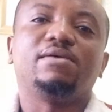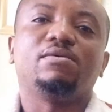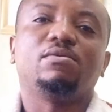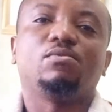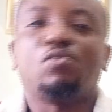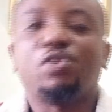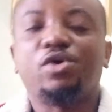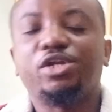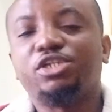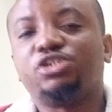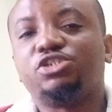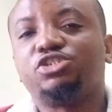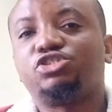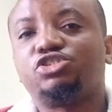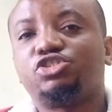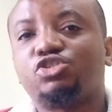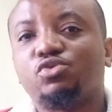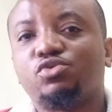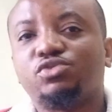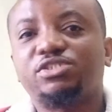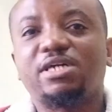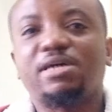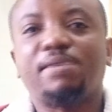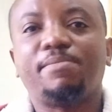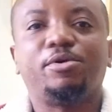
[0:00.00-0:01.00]
when it
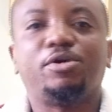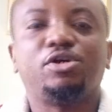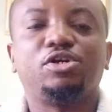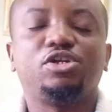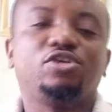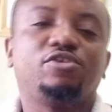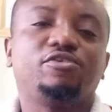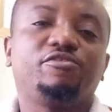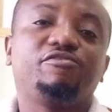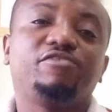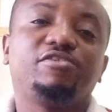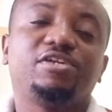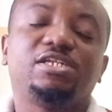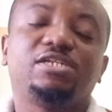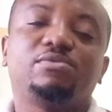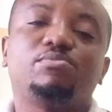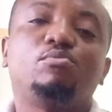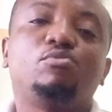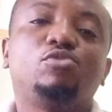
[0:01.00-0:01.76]
shows up on your feed.